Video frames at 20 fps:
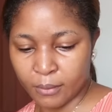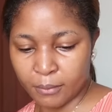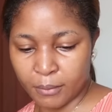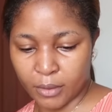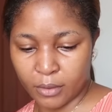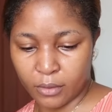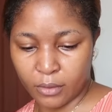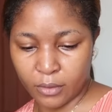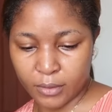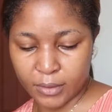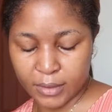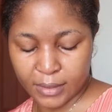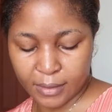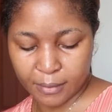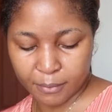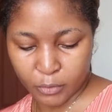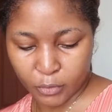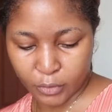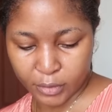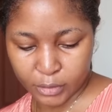Because
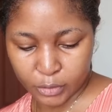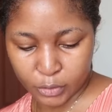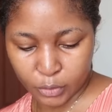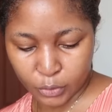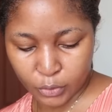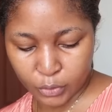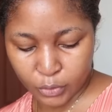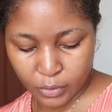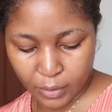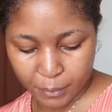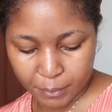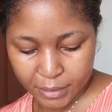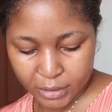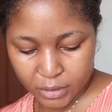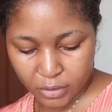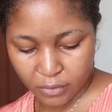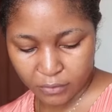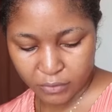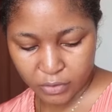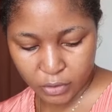I'm going to do a
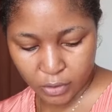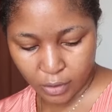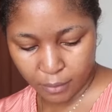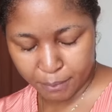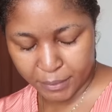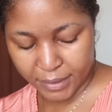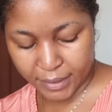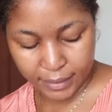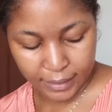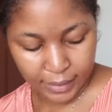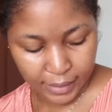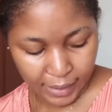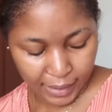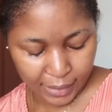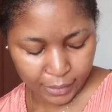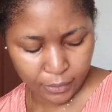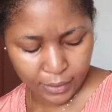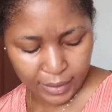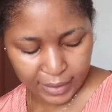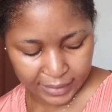bit of shopping.
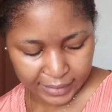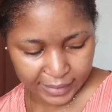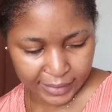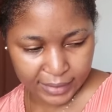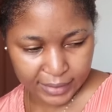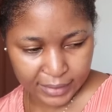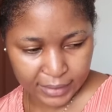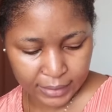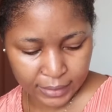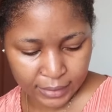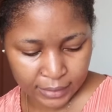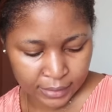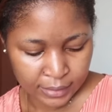I know I'll get